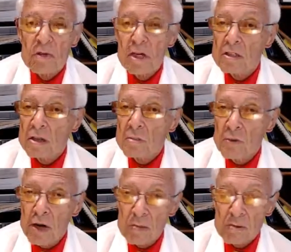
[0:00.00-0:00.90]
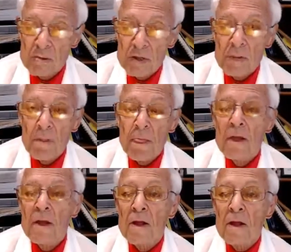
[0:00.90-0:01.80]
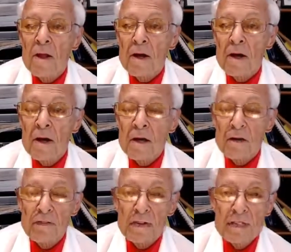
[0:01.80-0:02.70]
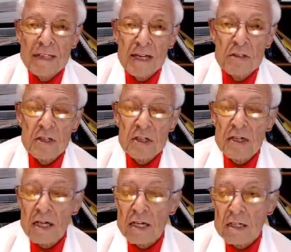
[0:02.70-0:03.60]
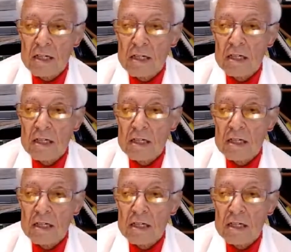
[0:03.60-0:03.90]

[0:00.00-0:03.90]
I say probably. If it's less than that,